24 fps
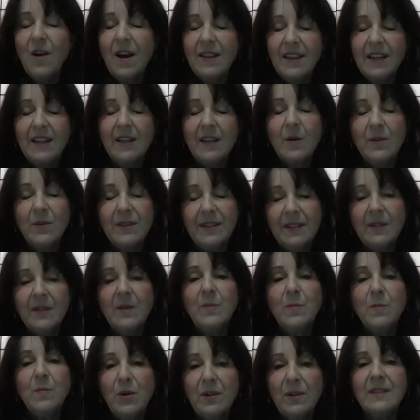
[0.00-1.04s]
think it was an
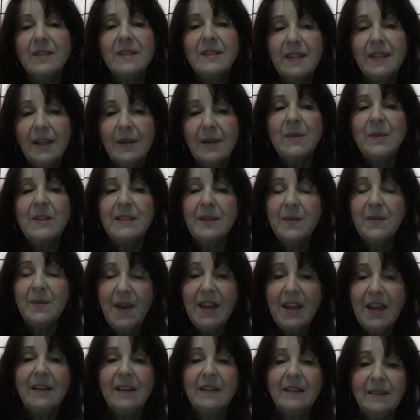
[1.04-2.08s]
important statement to
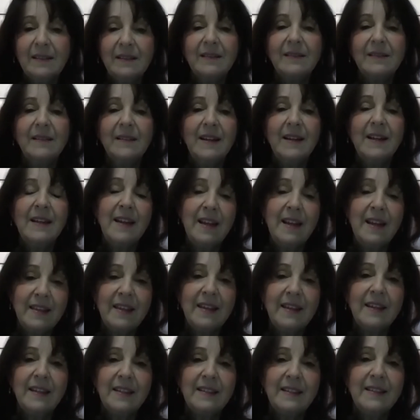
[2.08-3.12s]
make. And I think
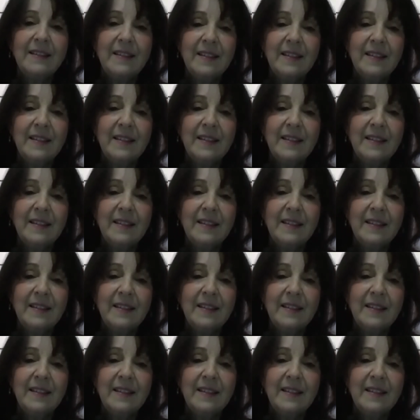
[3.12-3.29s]
it